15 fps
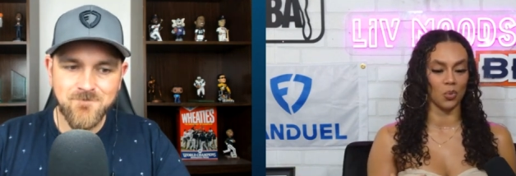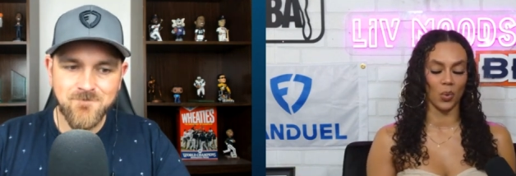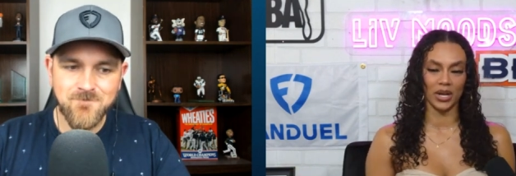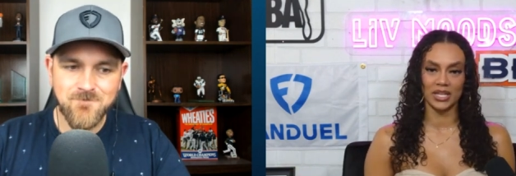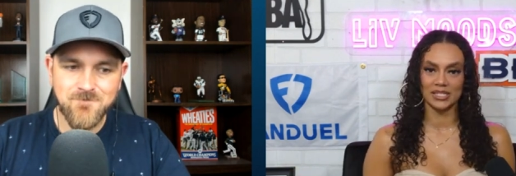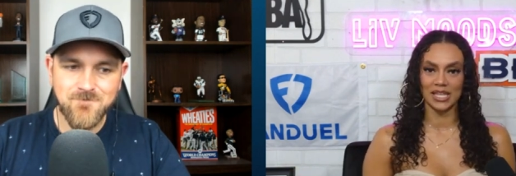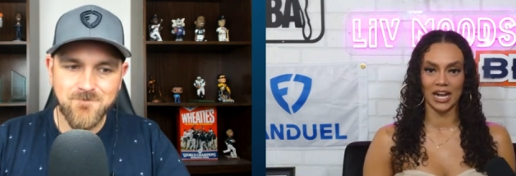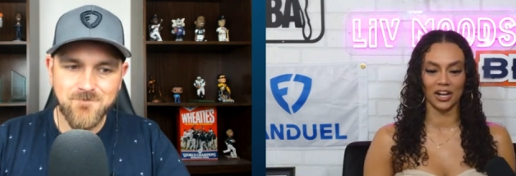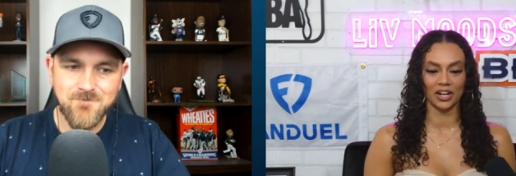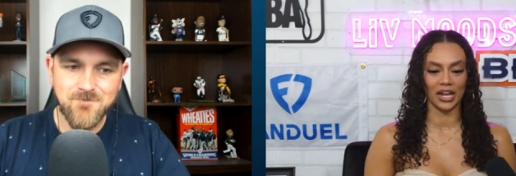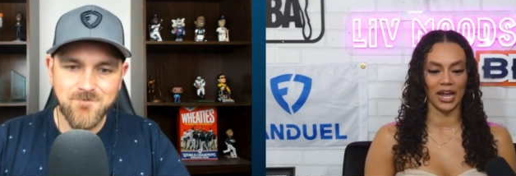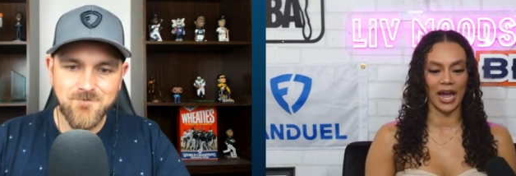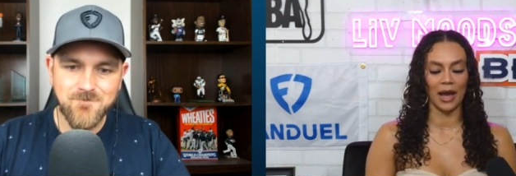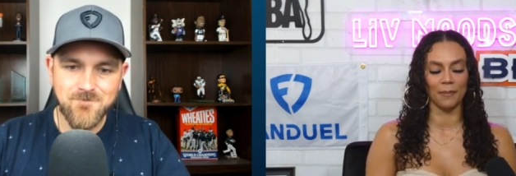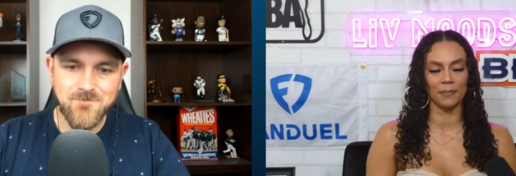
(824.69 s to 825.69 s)
Speaker 1: When is that going to
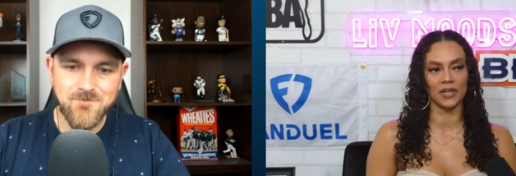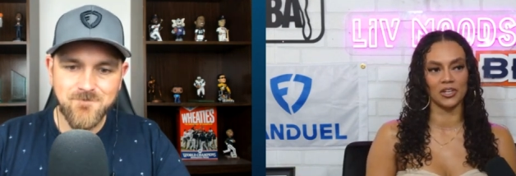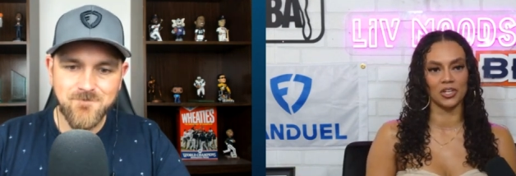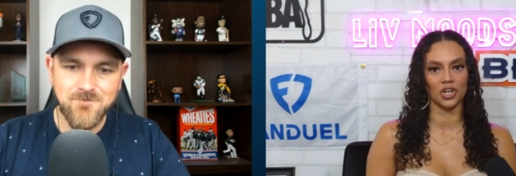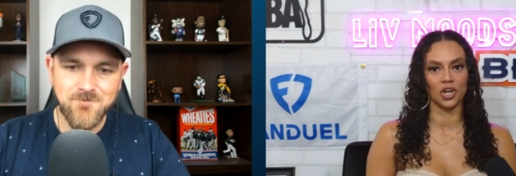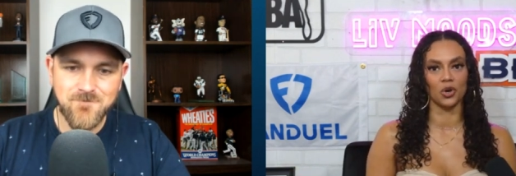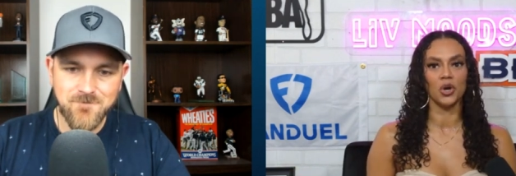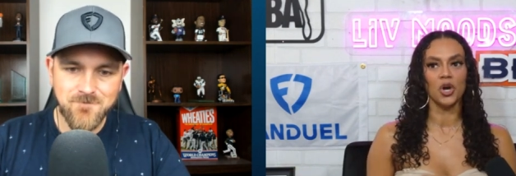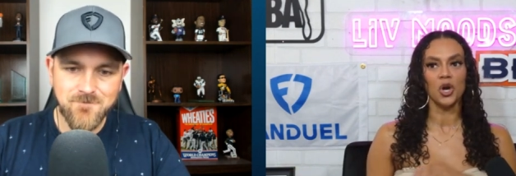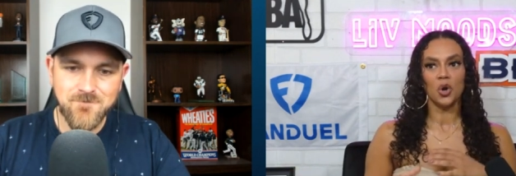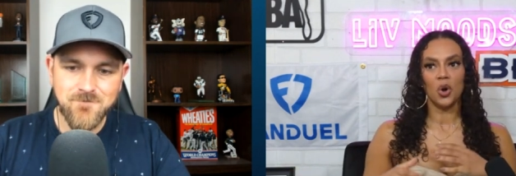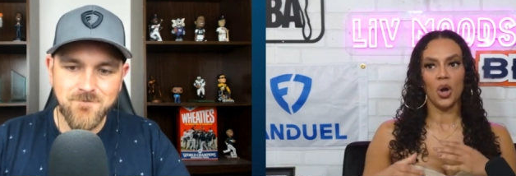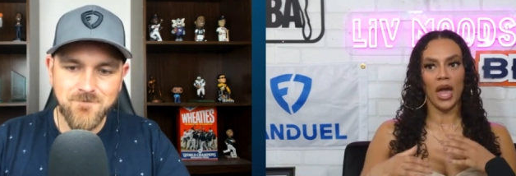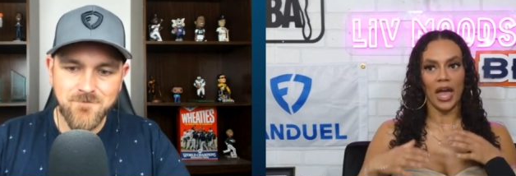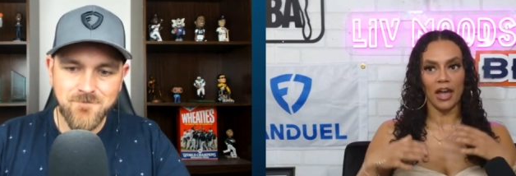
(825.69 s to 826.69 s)
happen? You know,
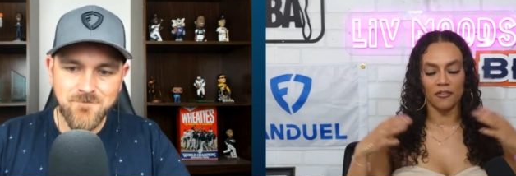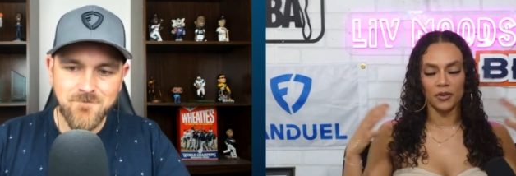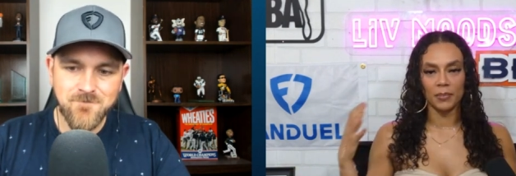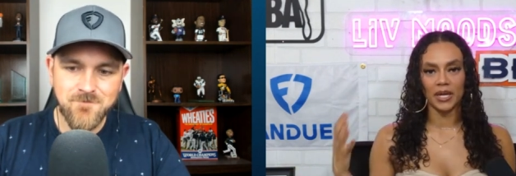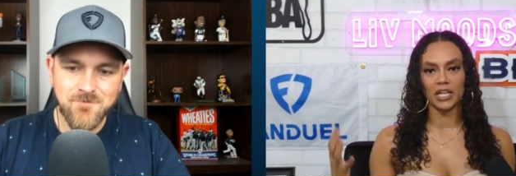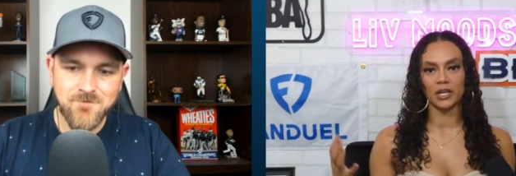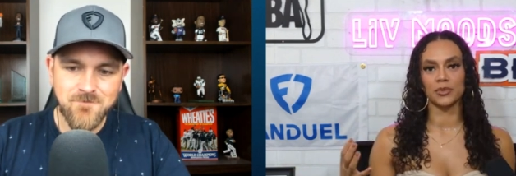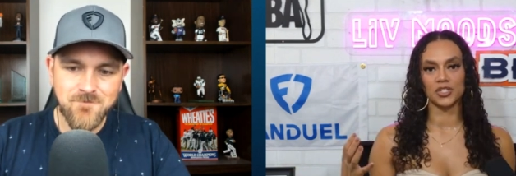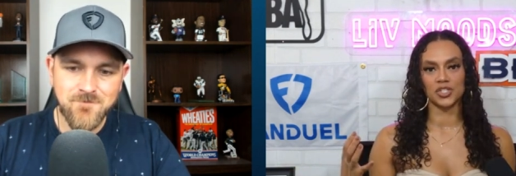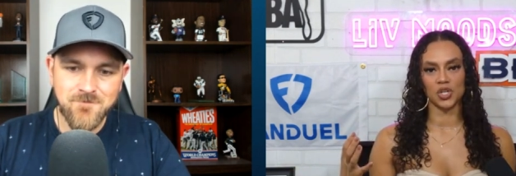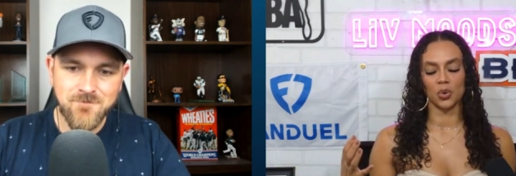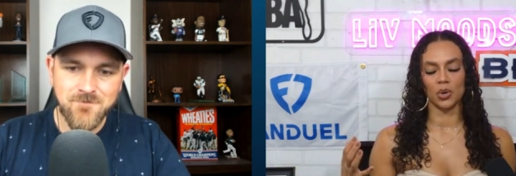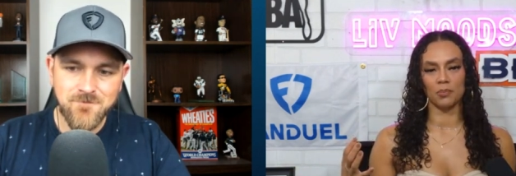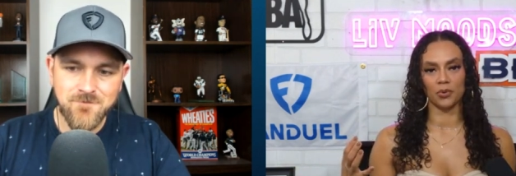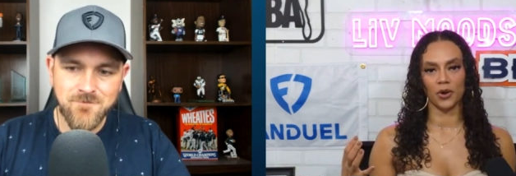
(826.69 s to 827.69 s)
everybody was so
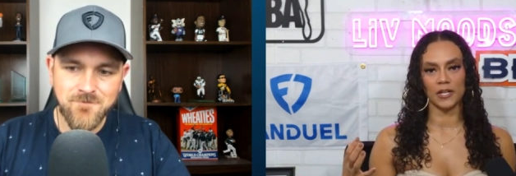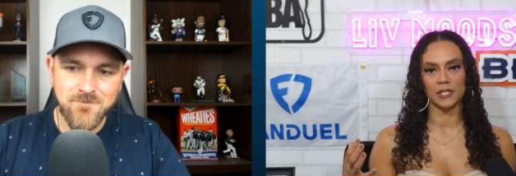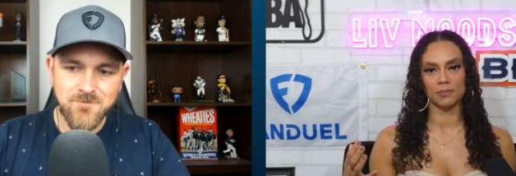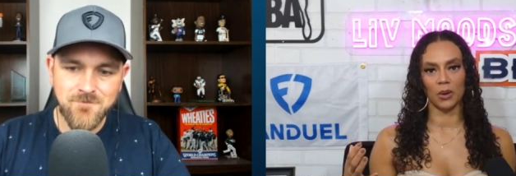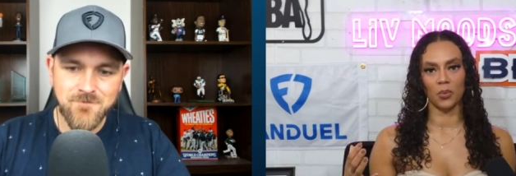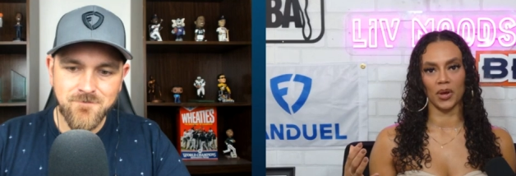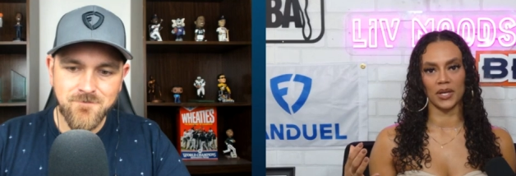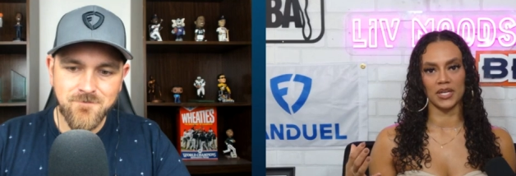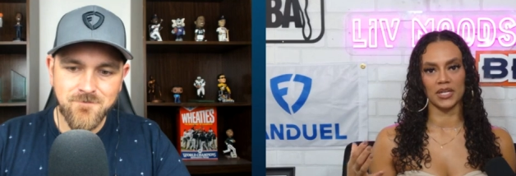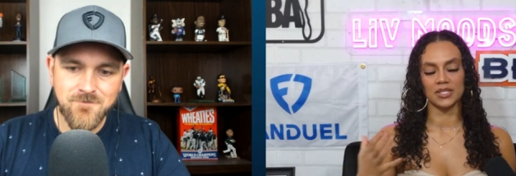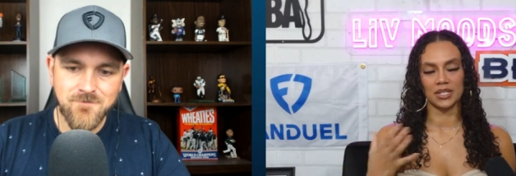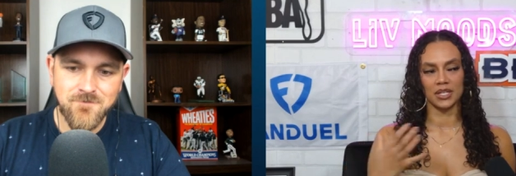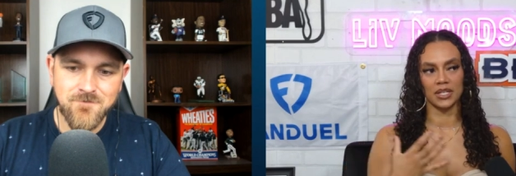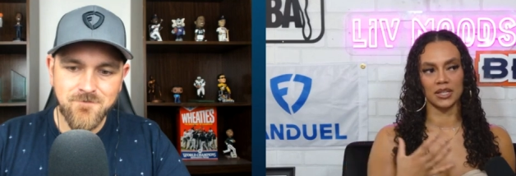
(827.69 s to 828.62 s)
impressed by what he did